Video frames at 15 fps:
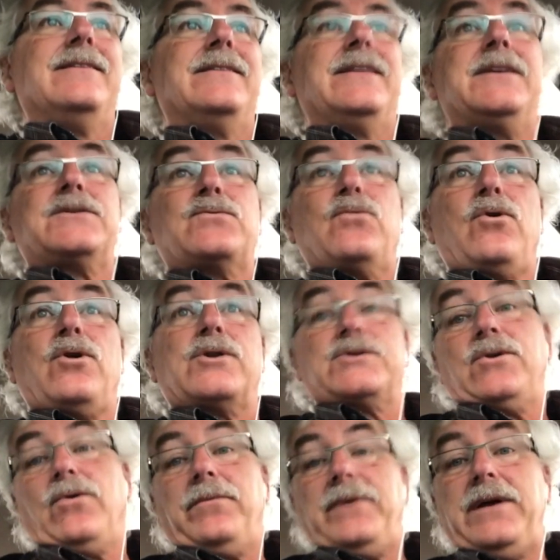this works.
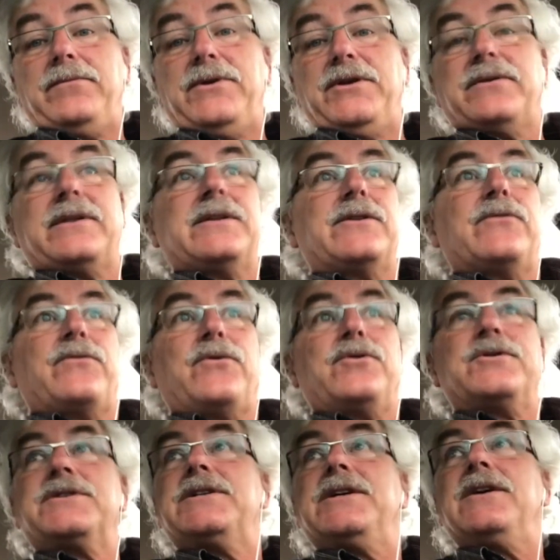Or maybe you think the
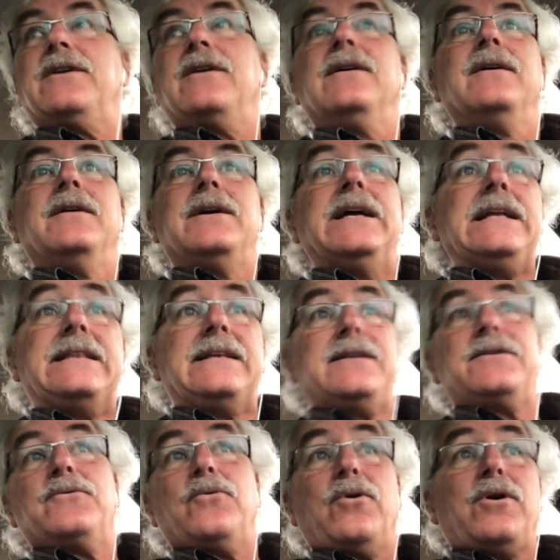first year it
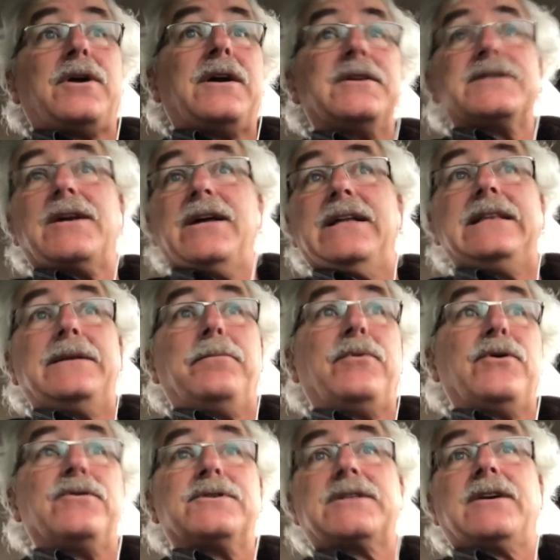didn't work because the
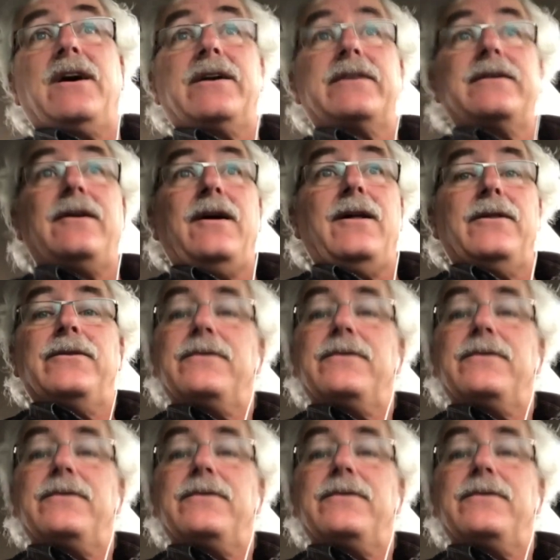birds got it all.